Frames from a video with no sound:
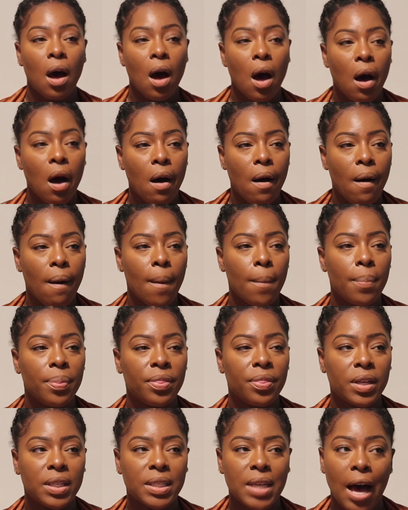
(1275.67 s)

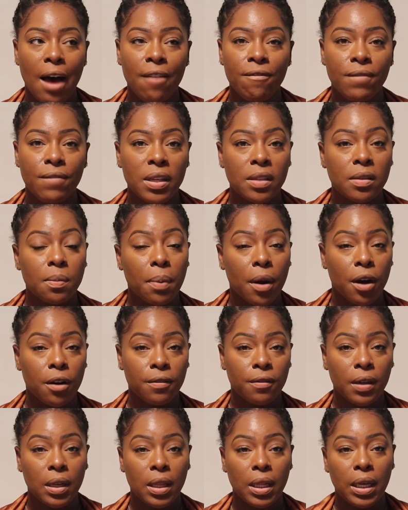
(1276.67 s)
The top fits
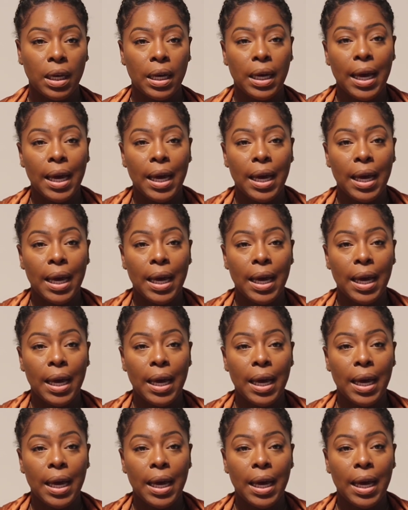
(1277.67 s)
perfectly.